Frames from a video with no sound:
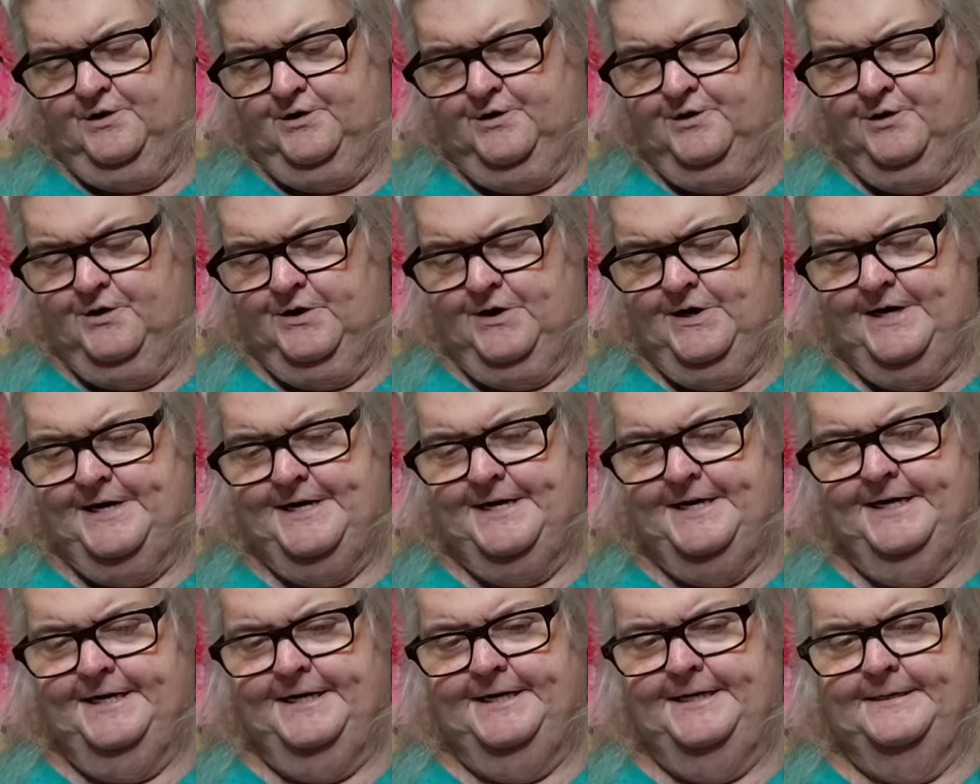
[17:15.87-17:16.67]

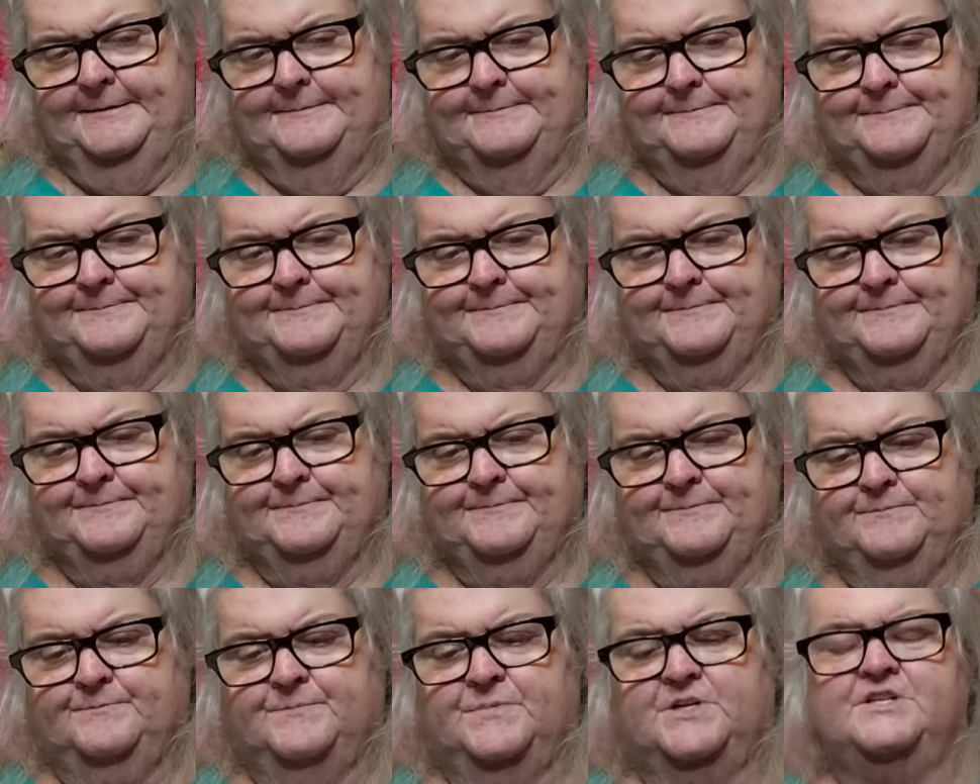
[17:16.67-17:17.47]
gray
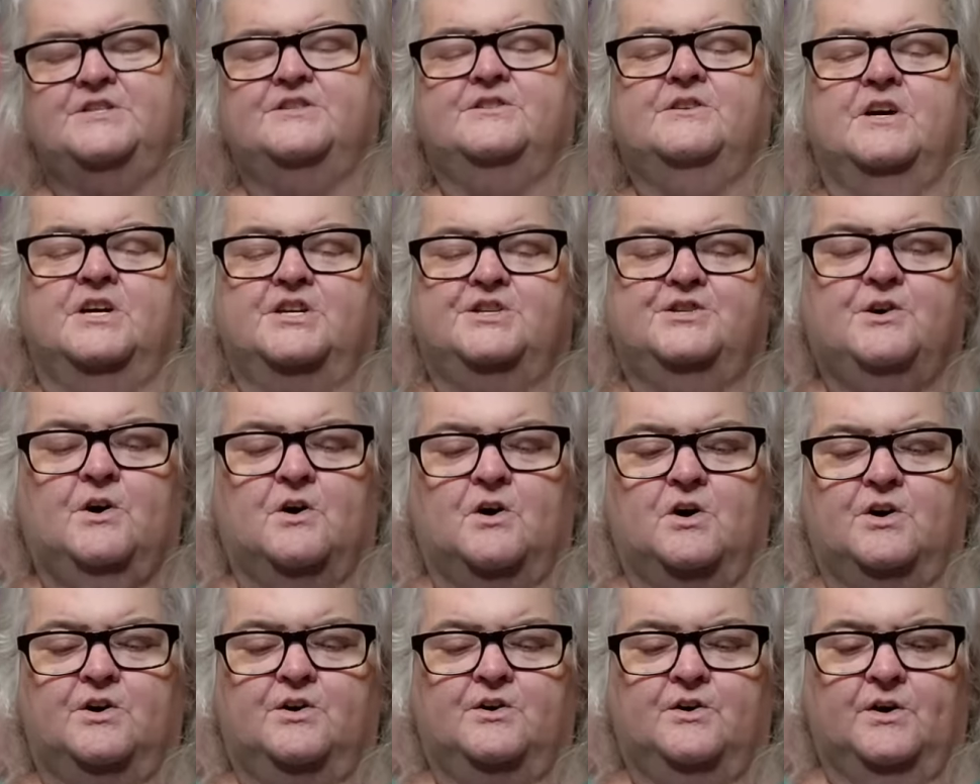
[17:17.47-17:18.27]
but it's not
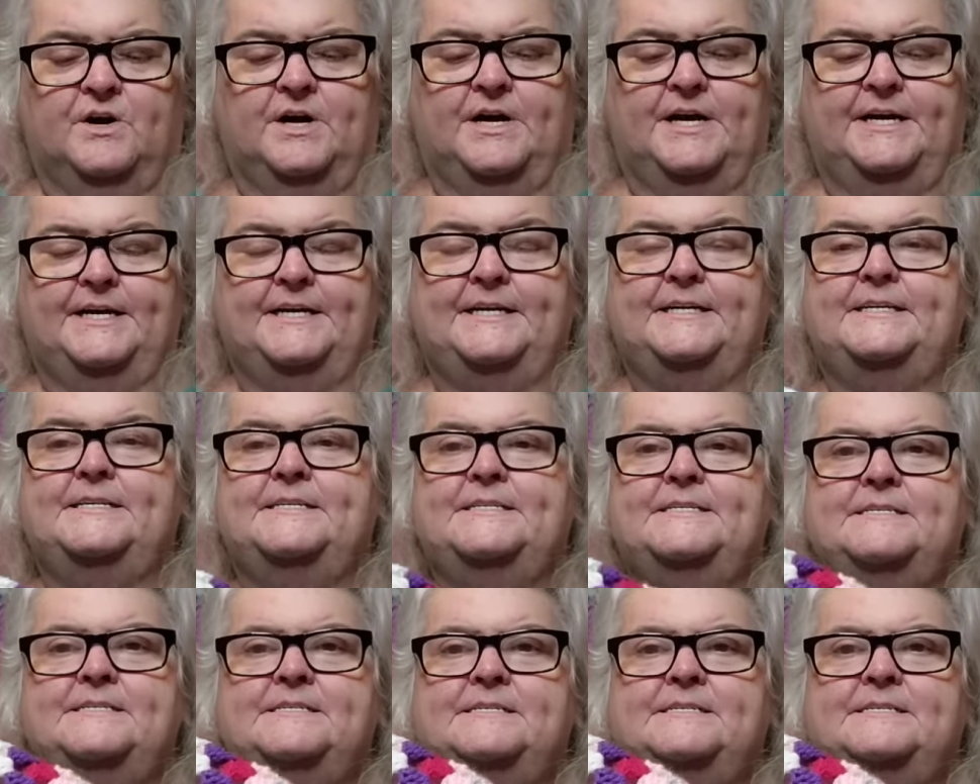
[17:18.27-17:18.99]
dark gray.